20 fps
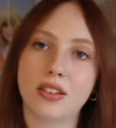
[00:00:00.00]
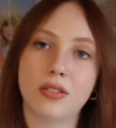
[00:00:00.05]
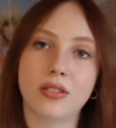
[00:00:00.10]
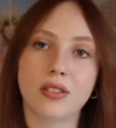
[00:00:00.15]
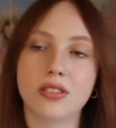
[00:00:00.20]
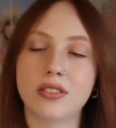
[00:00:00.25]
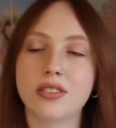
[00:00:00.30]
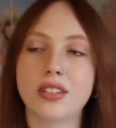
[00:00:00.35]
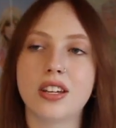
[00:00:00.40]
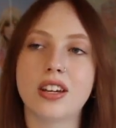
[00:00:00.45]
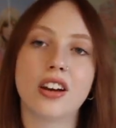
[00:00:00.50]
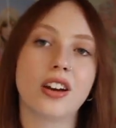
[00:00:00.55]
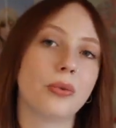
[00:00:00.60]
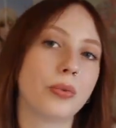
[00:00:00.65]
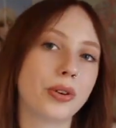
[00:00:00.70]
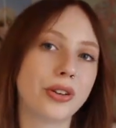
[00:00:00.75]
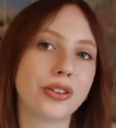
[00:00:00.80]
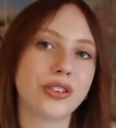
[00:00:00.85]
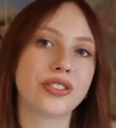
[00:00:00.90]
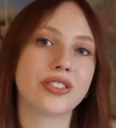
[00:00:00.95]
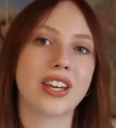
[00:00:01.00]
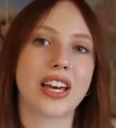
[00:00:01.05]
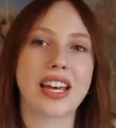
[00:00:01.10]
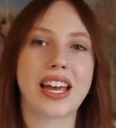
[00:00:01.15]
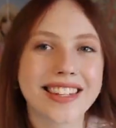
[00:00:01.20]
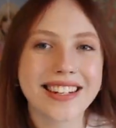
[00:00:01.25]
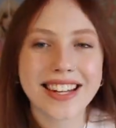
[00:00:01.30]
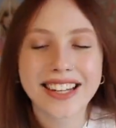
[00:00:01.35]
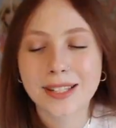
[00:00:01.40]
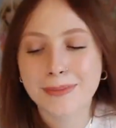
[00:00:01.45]
You can see here what it looks like.
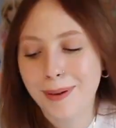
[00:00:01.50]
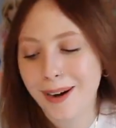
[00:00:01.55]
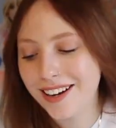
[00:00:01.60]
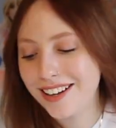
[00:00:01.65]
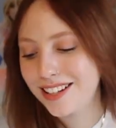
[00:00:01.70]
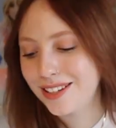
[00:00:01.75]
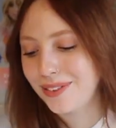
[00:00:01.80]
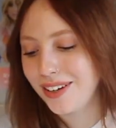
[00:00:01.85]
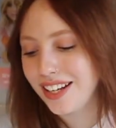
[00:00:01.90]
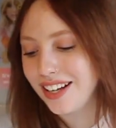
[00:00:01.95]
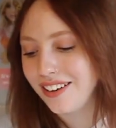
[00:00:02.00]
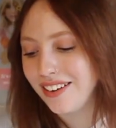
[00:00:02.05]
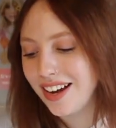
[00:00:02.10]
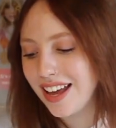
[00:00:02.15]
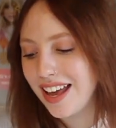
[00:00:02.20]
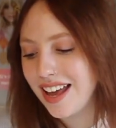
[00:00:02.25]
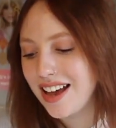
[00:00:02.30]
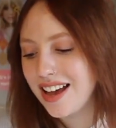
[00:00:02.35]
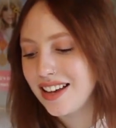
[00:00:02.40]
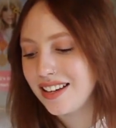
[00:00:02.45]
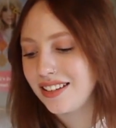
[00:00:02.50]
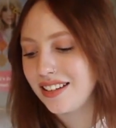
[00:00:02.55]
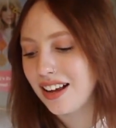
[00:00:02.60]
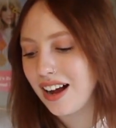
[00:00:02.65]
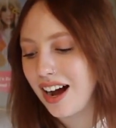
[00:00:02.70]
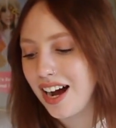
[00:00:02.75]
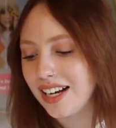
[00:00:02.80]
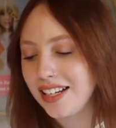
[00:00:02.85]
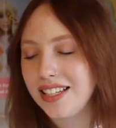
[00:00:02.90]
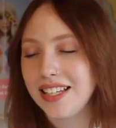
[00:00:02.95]
The next part of this video is
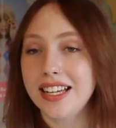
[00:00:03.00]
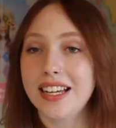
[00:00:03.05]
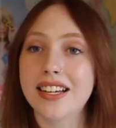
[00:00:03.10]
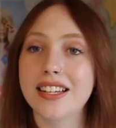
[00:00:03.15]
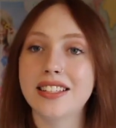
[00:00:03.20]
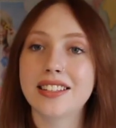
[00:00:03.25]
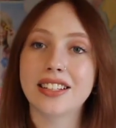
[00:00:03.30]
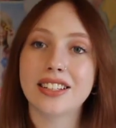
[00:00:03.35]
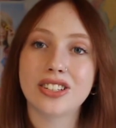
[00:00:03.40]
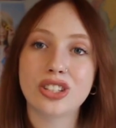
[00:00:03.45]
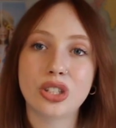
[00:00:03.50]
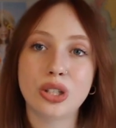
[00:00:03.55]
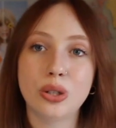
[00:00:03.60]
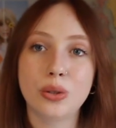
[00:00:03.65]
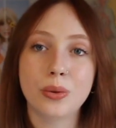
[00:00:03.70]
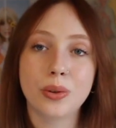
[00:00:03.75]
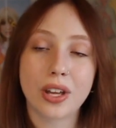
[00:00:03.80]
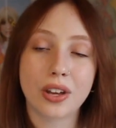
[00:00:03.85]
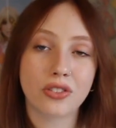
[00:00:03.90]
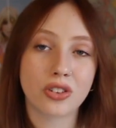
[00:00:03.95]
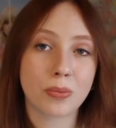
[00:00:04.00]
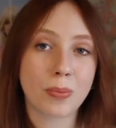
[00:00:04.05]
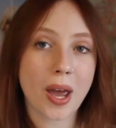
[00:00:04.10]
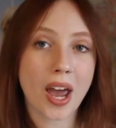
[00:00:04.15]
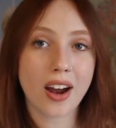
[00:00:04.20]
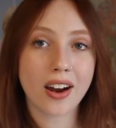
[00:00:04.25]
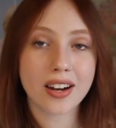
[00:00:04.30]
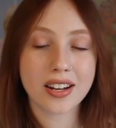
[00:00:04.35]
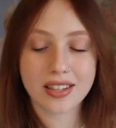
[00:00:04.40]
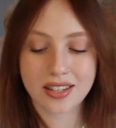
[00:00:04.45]
ideas to give your
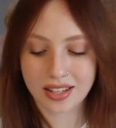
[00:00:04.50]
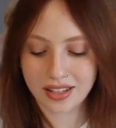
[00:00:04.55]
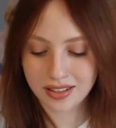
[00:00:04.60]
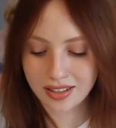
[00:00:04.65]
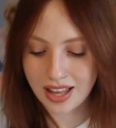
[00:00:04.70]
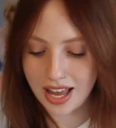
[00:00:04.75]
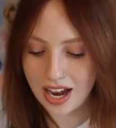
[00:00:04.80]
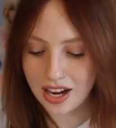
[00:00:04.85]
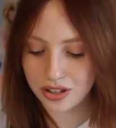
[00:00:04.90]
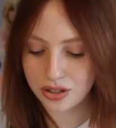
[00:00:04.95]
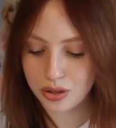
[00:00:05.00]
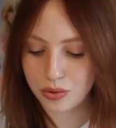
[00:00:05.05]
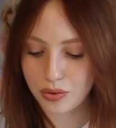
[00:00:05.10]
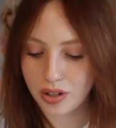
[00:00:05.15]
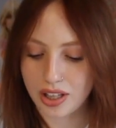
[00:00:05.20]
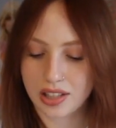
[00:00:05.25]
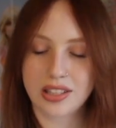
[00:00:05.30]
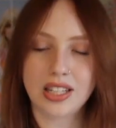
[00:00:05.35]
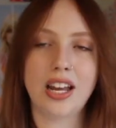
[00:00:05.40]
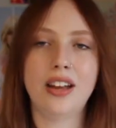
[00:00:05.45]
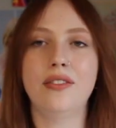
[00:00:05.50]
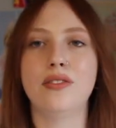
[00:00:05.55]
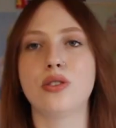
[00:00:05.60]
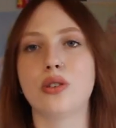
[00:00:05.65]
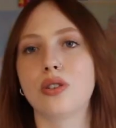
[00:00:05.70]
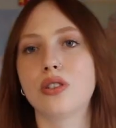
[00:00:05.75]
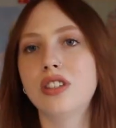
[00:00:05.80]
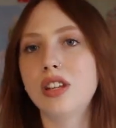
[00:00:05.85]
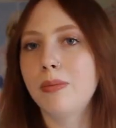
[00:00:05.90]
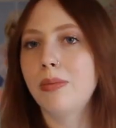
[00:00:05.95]
parents slash relatives
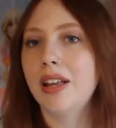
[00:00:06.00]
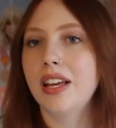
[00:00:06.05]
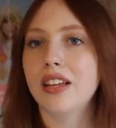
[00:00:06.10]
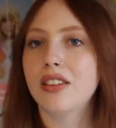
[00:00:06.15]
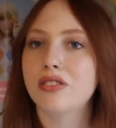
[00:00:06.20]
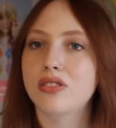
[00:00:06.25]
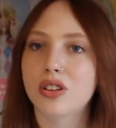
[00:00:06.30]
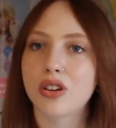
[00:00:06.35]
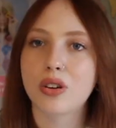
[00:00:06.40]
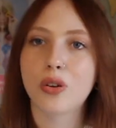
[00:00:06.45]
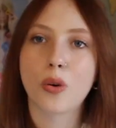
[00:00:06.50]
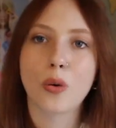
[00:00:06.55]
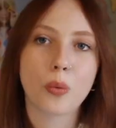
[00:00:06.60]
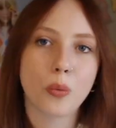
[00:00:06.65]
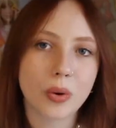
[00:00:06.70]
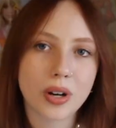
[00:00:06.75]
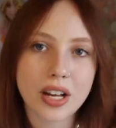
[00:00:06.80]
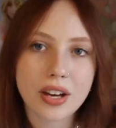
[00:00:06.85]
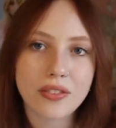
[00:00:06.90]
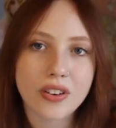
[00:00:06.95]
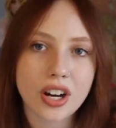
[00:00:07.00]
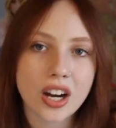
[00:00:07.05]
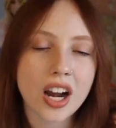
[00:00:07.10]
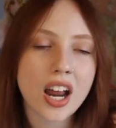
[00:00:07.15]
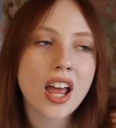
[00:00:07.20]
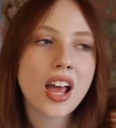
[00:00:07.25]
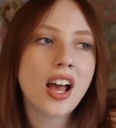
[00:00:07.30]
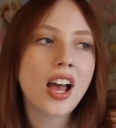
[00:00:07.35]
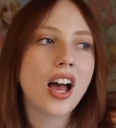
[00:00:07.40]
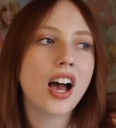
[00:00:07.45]
or siblings or whatever,
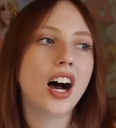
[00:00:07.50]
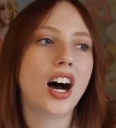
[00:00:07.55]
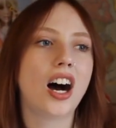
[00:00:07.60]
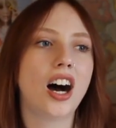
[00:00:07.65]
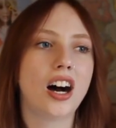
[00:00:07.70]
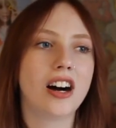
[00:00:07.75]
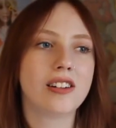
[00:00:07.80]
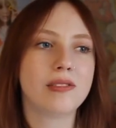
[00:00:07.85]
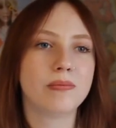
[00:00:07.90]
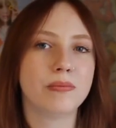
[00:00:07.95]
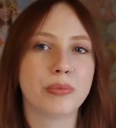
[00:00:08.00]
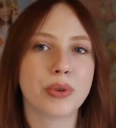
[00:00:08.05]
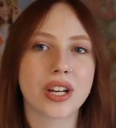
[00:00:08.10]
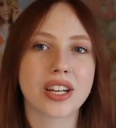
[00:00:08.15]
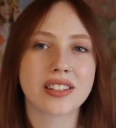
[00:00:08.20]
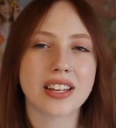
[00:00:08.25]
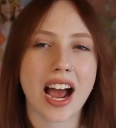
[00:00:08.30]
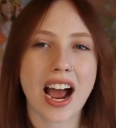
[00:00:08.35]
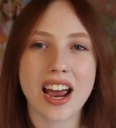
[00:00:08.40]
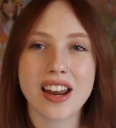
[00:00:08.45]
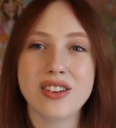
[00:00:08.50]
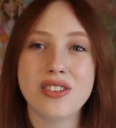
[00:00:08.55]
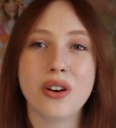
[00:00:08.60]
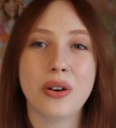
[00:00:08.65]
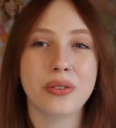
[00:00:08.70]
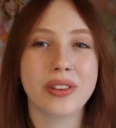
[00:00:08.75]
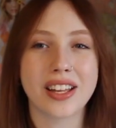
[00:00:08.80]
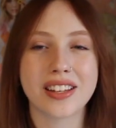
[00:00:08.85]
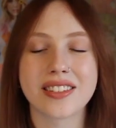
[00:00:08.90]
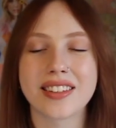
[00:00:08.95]
um, because I
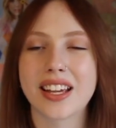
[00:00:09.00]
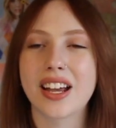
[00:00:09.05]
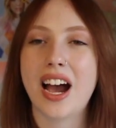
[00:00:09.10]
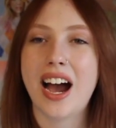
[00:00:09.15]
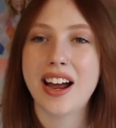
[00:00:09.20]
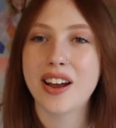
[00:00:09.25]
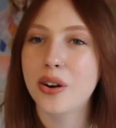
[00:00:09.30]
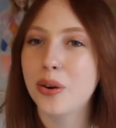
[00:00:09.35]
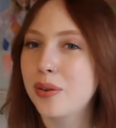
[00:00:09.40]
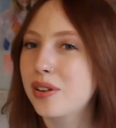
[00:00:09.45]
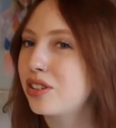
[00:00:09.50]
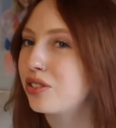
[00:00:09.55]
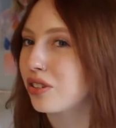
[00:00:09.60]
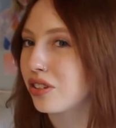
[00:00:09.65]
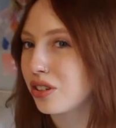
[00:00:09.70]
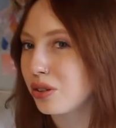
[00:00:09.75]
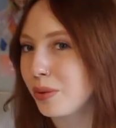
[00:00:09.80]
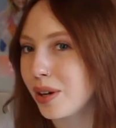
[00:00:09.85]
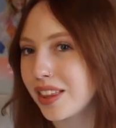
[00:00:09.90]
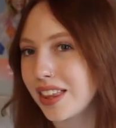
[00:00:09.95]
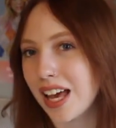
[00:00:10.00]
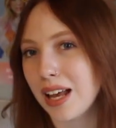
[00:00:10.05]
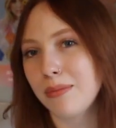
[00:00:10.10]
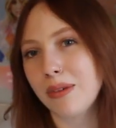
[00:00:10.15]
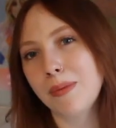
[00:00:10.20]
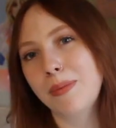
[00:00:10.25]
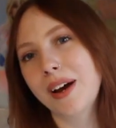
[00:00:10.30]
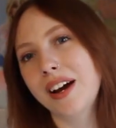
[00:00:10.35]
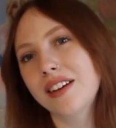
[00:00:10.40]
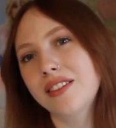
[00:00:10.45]
know that's like I always struggle with, and
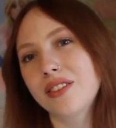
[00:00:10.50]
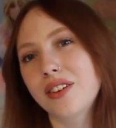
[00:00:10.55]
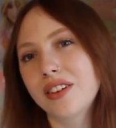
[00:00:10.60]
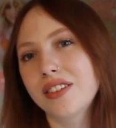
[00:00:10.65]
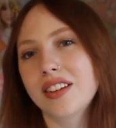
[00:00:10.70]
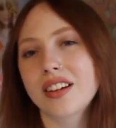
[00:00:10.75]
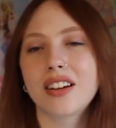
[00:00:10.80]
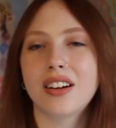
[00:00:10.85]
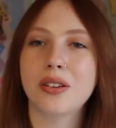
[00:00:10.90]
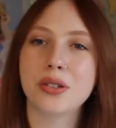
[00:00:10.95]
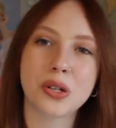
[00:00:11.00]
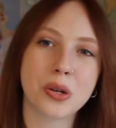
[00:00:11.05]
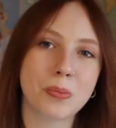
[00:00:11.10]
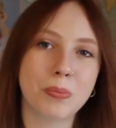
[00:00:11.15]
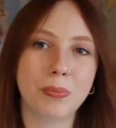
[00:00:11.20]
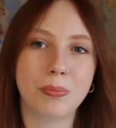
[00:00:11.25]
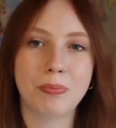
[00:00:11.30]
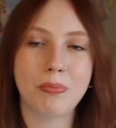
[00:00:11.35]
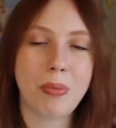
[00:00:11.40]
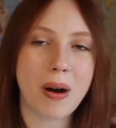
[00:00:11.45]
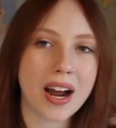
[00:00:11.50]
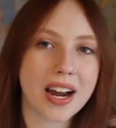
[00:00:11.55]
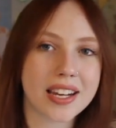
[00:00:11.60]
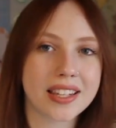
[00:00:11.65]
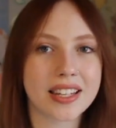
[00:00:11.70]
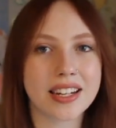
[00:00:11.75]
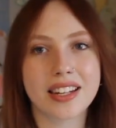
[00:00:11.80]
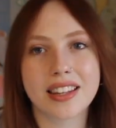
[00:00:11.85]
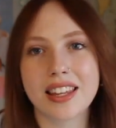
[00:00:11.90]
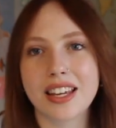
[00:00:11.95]
my parents are always like, oh, don't buy
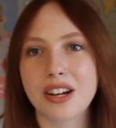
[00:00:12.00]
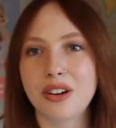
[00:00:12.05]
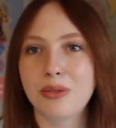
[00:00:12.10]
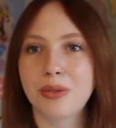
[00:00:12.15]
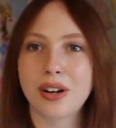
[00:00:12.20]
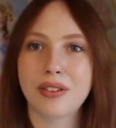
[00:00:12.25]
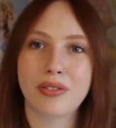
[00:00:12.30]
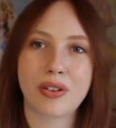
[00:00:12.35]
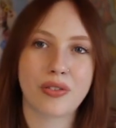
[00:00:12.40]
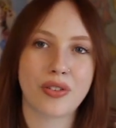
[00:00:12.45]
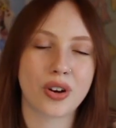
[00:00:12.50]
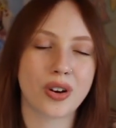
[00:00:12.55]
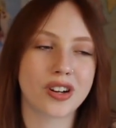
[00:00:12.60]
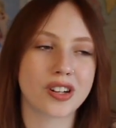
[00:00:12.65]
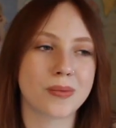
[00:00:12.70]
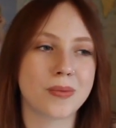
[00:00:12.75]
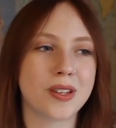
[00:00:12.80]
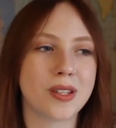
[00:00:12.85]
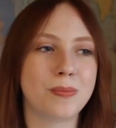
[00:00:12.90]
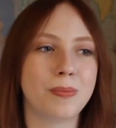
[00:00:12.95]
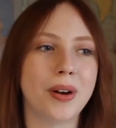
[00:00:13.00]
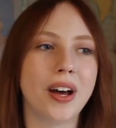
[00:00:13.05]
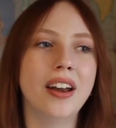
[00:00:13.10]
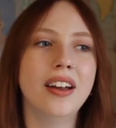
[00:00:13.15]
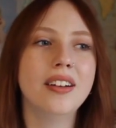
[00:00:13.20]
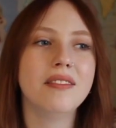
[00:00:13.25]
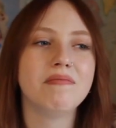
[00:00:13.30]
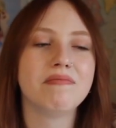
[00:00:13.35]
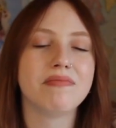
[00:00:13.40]
us anything or whatever for Christmas, but